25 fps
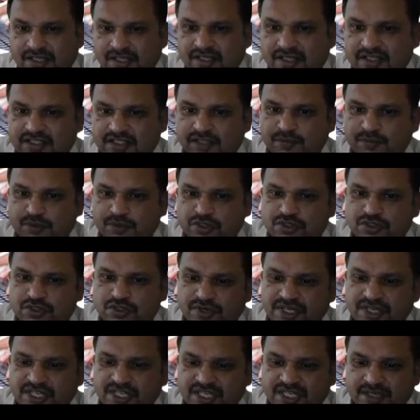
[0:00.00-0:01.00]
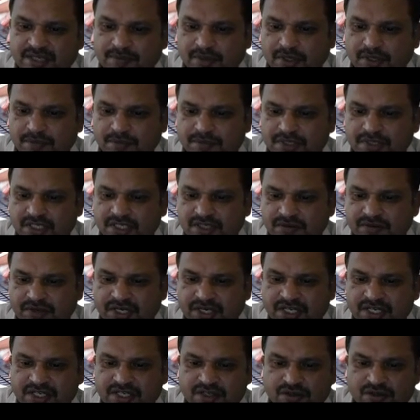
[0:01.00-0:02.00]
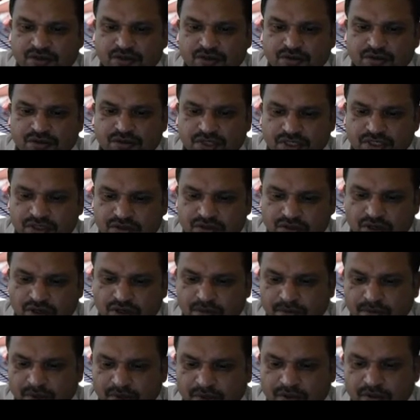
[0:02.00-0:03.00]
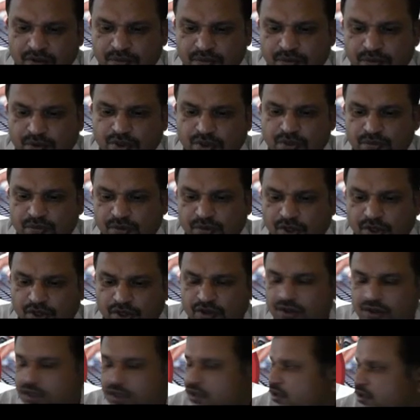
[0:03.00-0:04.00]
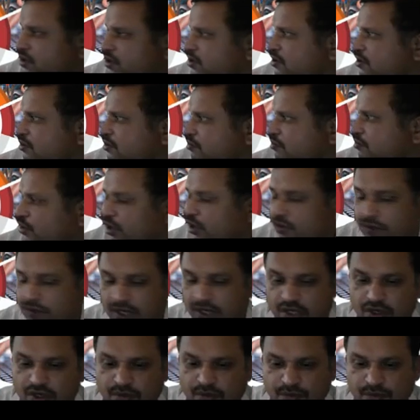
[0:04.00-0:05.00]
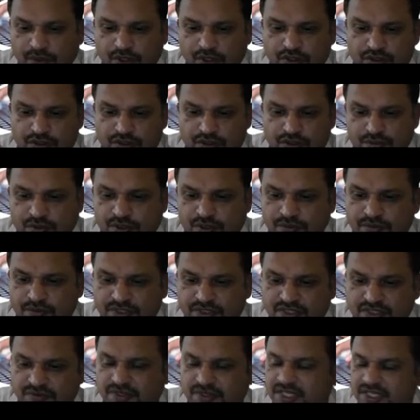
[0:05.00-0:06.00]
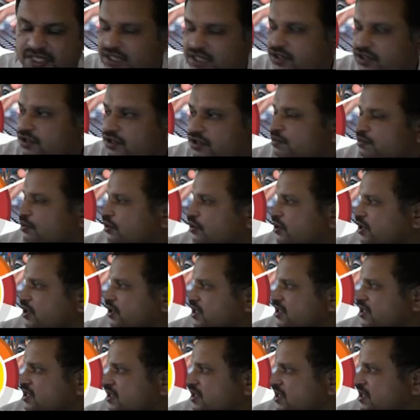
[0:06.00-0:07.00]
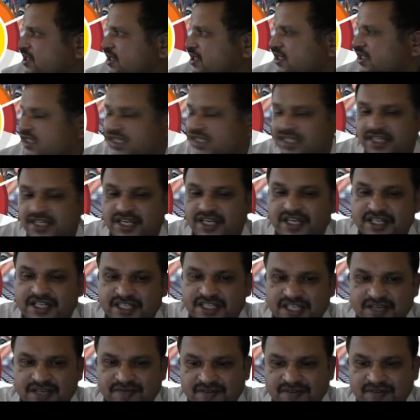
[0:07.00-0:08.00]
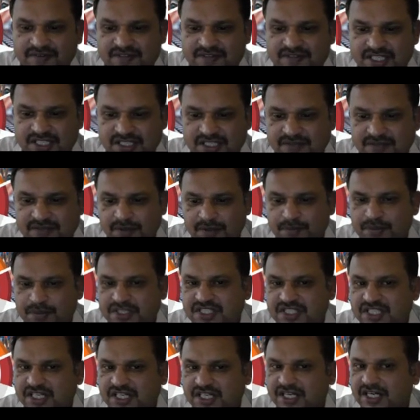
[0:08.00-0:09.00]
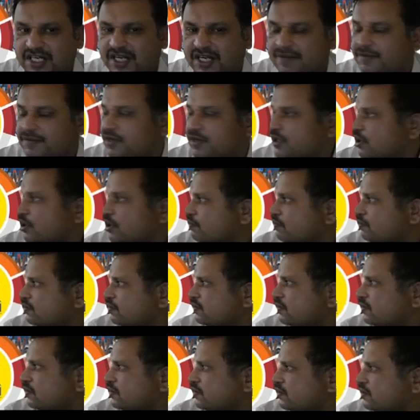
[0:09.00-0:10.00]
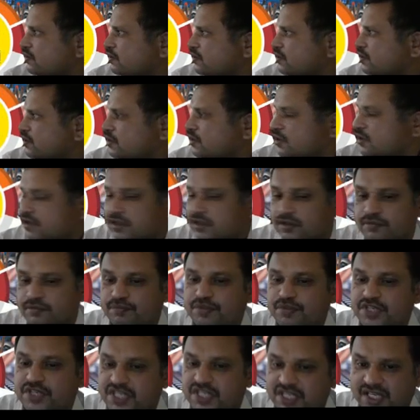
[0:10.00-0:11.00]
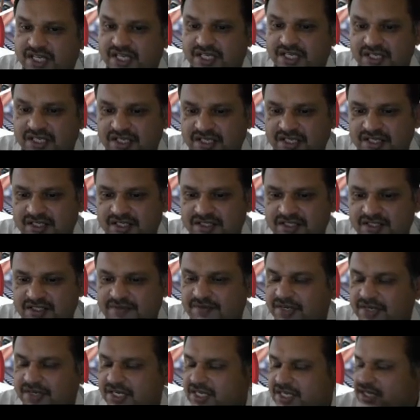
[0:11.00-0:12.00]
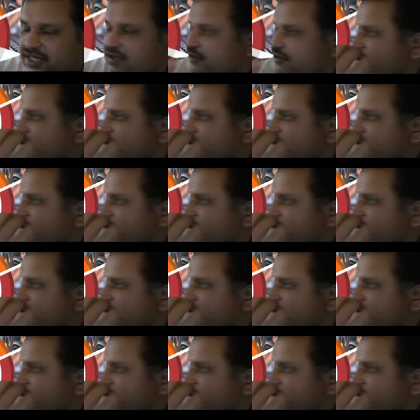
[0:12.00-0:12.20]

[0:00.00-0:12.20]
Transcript: Suppose 20 number of teeth, 20 into you have found out 4 module. Module value of module is 4, means 20 into 4 this 80 mm is nothing but pitch circle diameter of pinion. Similarly, you